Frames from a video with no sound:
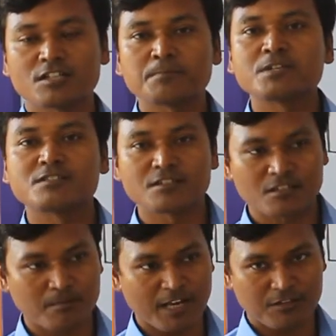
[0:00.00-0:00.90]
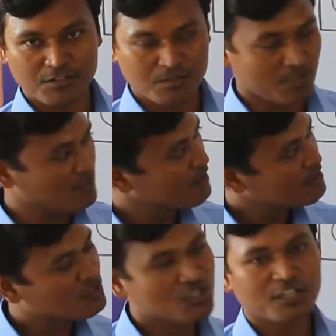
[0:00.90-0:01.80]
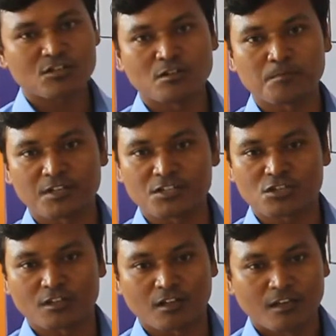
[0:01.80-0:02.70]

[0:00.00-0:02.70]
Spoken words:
represented by the given set operation.